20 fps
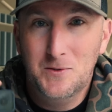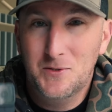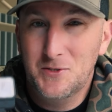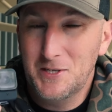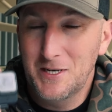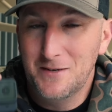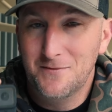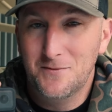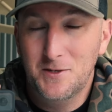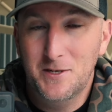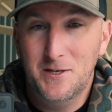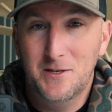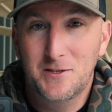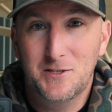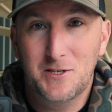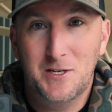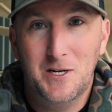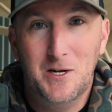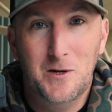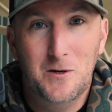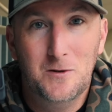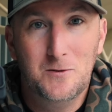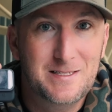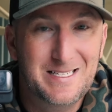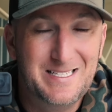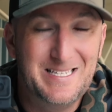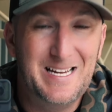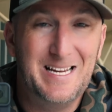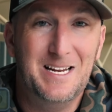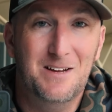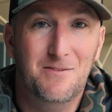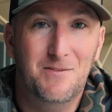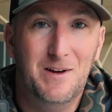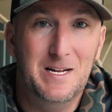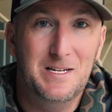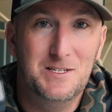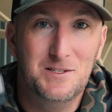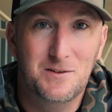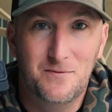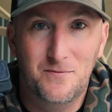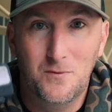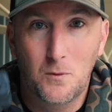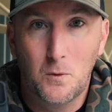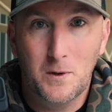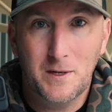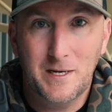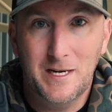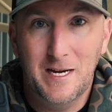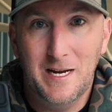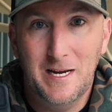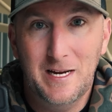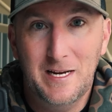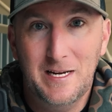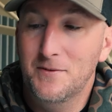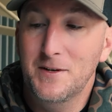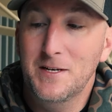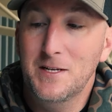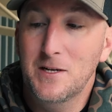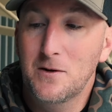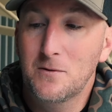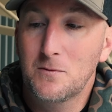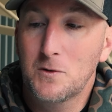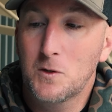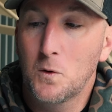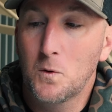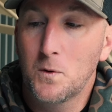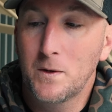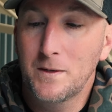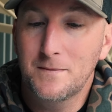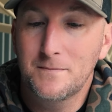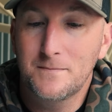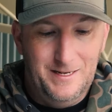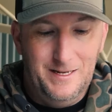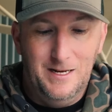several years ago to take advantage of 4K video recording.